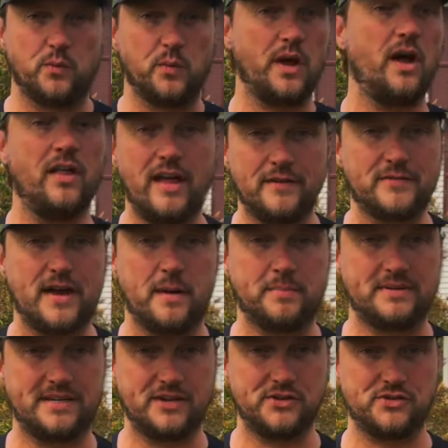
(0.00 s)
We all have
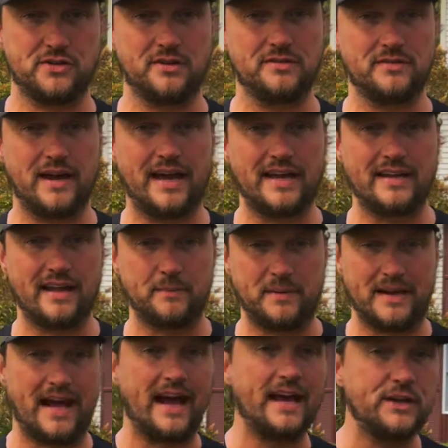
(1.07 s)
competition, right? I mean,
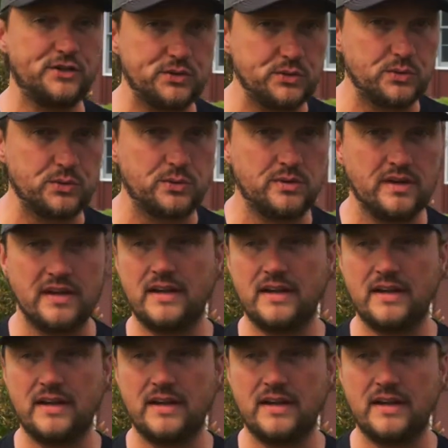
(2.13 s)
I do.